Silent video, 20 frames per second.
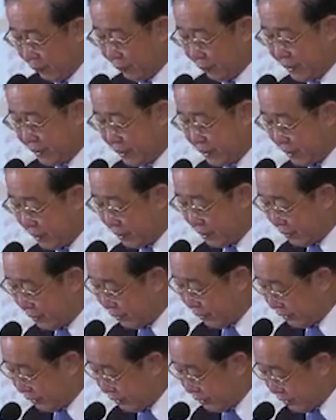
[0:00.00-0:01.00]
which
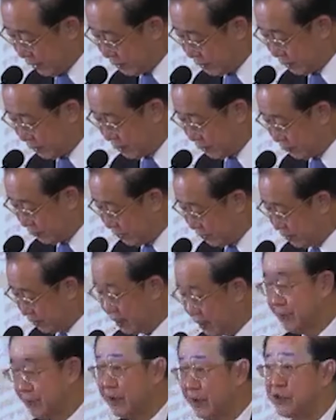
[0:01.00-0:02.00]
are related to the
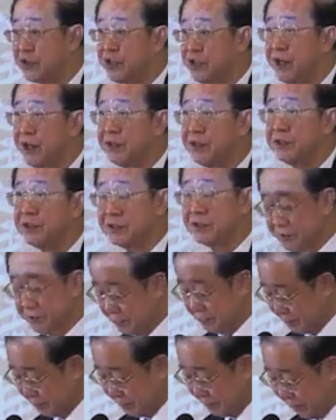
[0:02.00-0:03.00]
climate change,
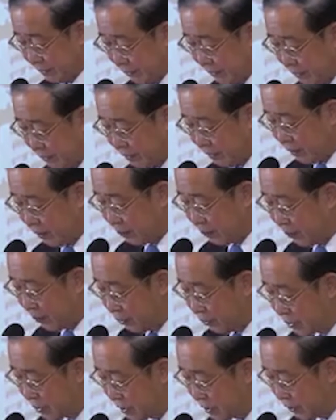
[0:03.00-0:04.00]
the
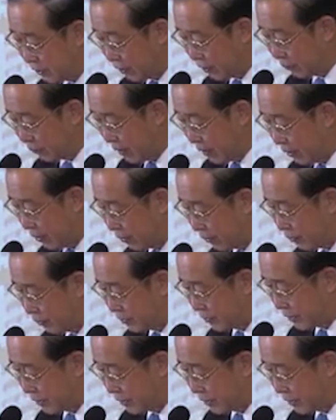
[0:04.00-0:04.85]
promotion of bio